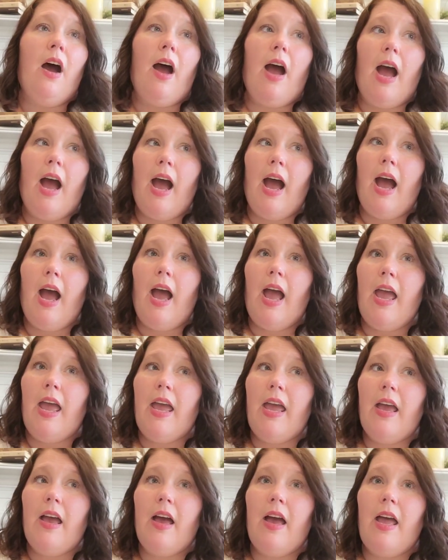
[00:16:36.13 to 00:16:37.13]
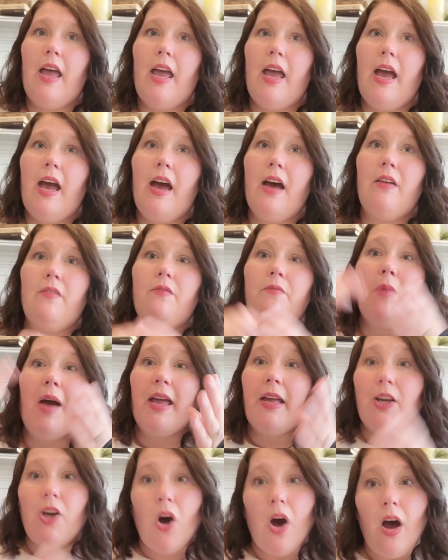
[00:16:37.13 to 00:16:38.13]
I have my
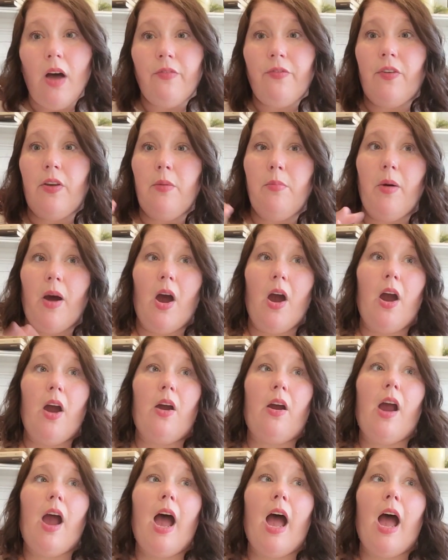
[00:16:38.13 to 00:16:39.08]
coffee bar.